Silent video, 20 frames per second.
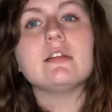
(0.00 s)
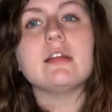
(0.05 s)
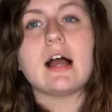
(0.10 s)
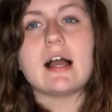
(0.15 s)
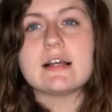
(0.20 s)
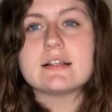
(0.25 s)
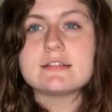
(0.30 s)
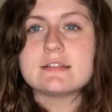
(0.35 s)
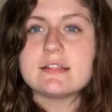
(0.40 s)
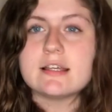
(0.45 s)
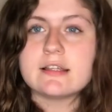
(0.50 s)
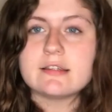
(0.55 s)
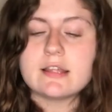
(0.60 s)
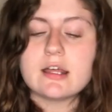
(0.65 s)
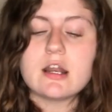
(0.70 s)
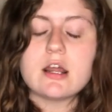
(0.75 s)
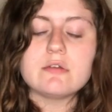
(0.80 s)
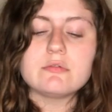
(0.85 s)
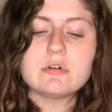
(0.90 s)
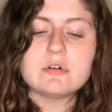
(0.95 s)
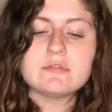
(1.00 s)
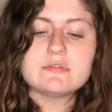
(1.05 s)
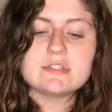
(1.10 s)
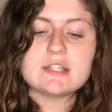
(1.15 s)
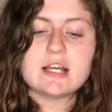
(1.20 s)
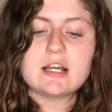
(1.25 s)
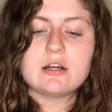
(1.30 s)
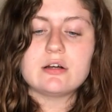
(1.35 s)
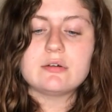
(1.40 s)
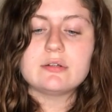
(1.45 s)
last thing that I wrote
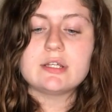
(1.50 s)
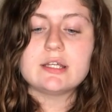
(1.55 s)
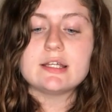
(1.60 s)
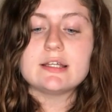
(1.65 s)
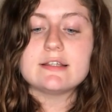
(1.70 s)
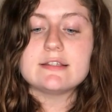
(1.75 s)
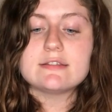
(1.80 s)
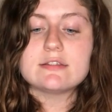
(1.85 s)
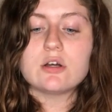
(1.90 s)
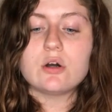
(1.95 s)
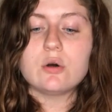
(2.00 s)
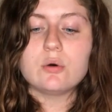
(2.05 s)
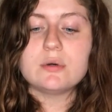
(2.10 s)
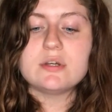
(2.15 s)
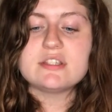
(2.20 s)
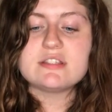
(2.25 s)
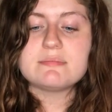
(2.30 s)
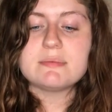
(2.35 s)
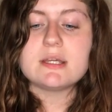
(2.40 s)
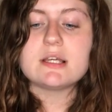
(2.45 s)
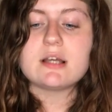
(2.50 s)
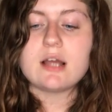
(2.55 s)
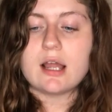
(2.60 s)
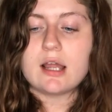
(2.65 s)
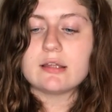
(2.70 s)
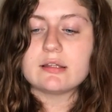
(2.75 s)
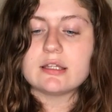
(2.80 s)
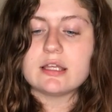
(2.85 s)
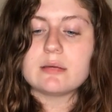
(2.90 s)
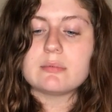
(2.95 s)
down is always speak
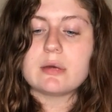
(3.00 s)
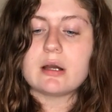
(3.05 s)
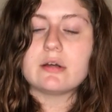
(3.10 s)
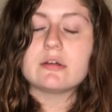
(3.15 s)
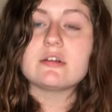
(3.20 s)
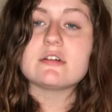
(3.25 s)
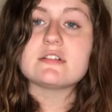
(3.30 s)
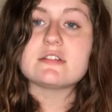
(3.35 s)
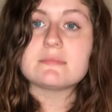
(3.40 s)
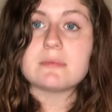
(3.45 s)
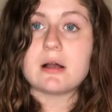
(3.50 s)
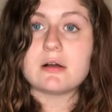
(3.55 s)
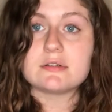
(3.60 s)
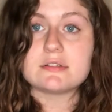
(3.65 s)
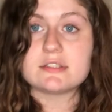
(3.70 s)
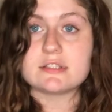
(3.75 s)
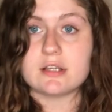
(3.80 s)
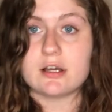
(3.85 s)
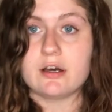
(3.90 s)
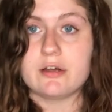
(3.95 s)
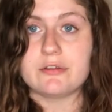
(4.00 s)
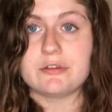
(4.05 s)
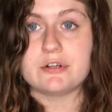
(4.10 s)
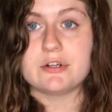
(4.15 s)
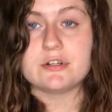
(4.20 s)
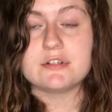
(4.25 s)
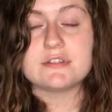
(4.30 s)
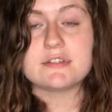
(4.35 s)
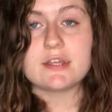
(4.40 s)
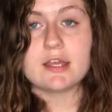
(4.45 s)
kindly about your spouse to
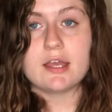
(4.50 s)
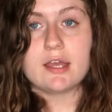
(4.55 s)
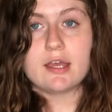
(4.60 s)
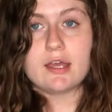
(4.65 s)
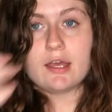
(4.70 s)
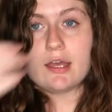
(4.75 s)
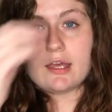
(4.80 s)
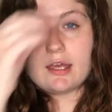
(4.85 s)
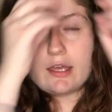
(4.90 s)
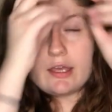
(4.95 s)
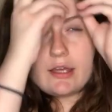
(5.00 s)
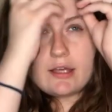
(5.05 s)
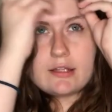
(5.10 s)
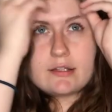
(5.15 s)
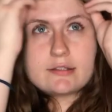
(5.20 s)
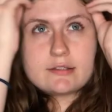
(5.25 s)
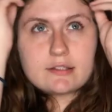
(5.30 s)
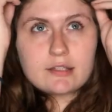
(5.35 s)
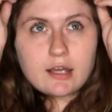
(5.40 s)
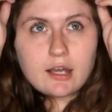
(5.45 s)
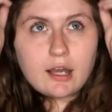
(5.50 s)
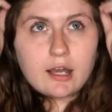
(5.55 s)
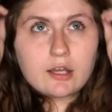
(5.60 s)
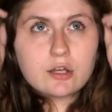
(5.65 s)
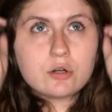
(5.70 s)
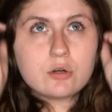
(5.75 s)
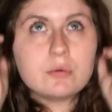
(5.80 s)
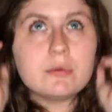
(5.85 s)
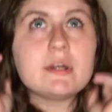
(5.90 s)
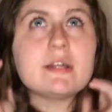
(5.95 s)
others. And I
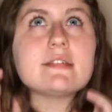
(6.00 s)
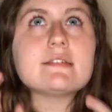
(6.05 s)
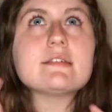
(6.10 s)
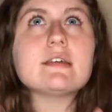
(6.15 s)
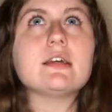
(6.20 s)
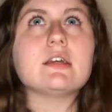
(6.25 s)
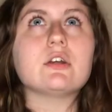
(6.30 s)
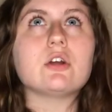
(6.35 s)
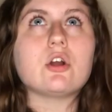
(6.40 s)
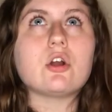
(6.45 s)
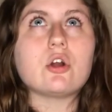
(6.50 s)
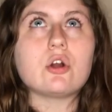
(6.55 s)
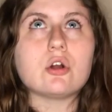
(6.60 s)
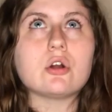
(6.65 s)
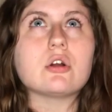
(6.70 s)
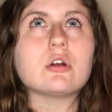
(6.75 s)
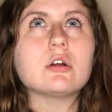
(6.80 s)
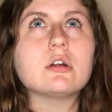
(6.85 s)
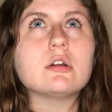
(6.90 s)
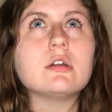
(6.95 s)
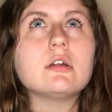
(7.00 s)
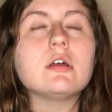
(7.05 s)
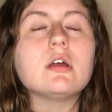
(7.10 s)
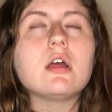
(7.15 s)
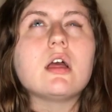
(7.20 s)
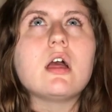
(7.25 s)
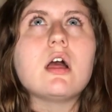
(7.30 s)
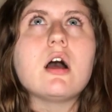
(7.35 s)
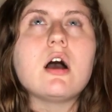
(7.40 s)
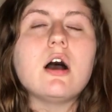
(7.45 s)
always like heard
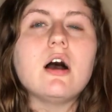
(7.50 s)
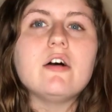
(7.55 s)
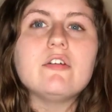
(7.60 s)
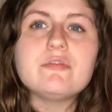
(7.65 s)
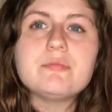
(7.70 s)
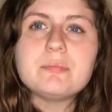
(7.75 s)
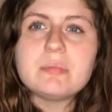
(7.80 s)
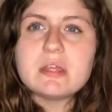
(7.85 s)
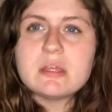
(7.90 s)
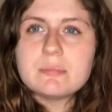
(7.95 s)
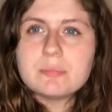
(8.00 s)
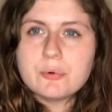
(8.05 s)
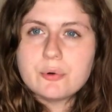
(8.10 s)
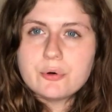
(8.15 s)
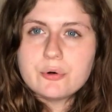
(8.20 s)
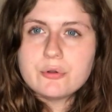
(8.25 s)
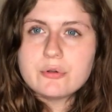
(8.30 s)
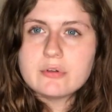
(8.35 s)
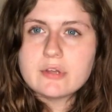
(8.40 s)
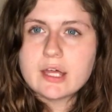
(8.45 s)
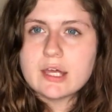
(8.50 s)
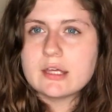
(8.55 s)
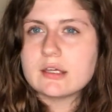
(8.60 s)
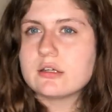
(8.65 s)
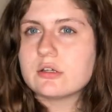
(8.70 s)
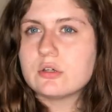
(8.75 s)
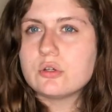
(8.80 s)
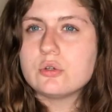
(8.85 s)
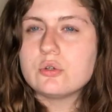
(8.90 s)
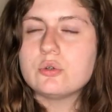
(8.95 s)
of people like
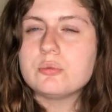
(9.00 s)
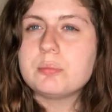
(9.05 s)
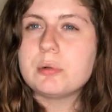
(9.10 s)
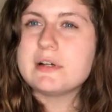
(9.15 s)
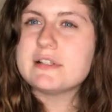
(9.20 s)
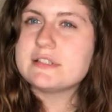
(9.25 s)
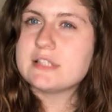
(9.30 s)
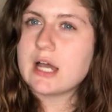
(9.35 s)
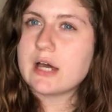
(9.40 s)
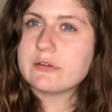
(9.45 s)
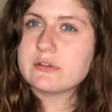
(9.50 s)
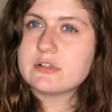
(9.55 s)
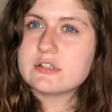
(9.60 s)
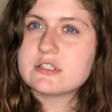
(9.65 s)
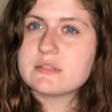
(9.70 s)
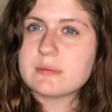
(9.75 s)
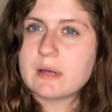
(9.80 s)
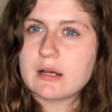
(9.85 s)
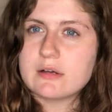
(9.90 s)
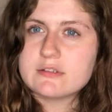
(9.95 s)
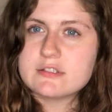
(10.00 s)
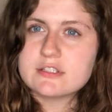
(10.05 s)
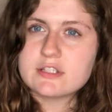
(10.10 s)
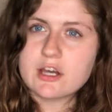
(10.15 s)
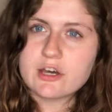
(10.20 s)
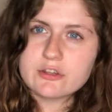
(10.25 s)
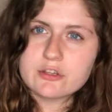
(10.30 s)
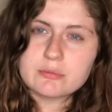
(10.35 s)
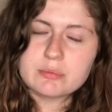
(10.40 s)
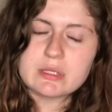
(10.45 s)
who put down their spouse to
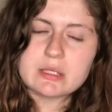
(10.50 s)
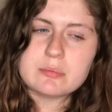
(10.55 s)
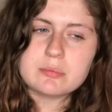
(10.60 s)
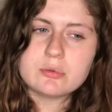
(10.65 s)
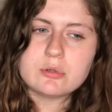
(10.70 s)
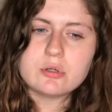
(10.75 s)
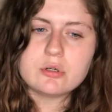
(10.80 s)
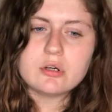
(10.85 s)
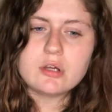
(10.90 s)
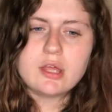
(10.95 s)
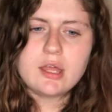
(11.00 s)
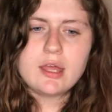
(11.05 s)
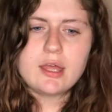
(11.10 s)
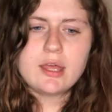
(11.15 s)
other people,